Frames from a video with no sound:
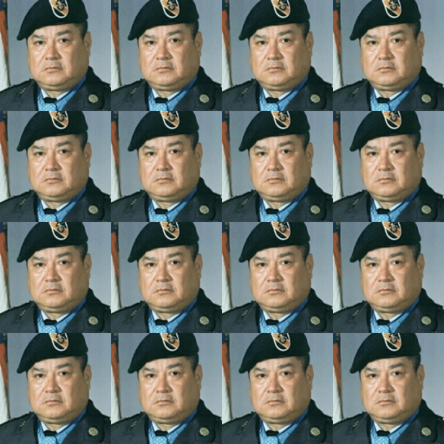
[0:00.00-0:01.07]

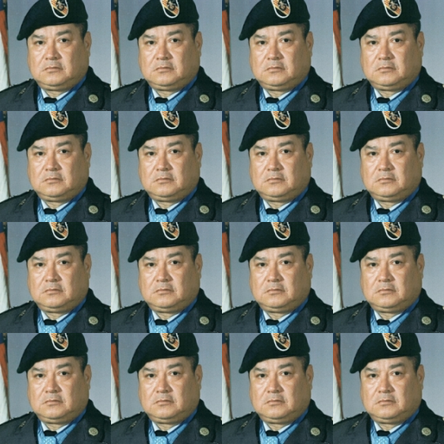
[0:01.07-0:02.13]

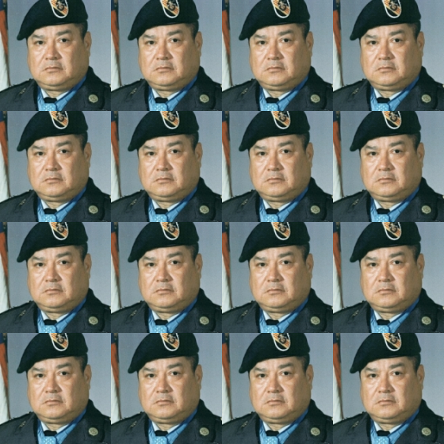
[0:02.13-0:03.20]

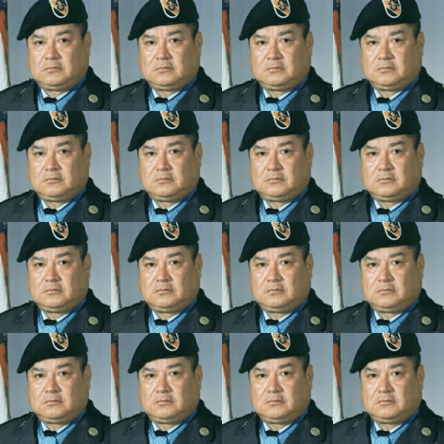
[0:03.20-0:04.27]

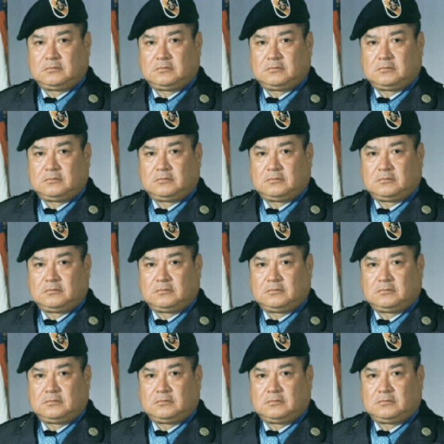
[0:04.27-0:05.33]

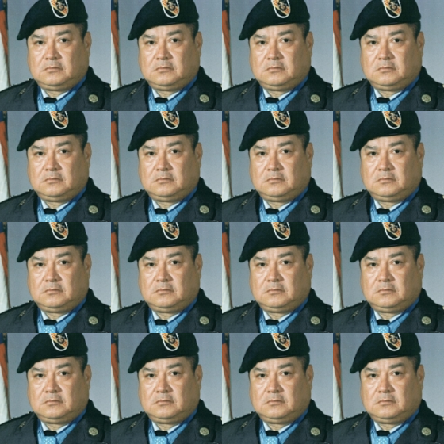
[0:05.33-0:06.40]

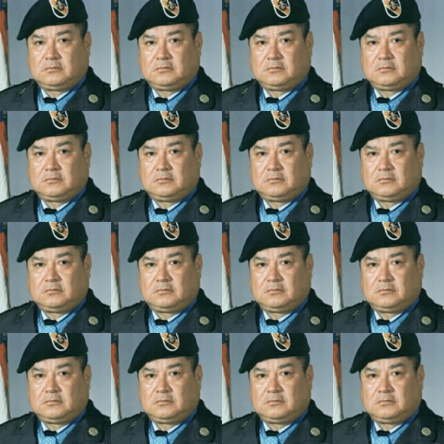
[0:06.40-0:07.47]

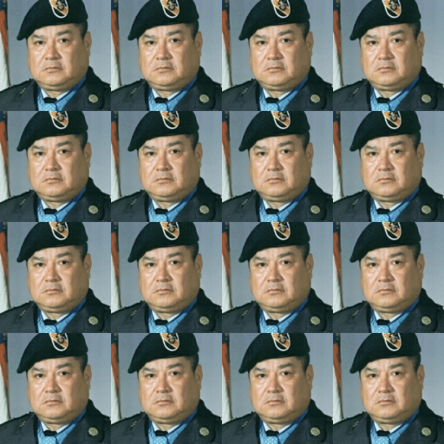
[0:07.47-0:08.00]
The face doesn't move, so there is nothing to read.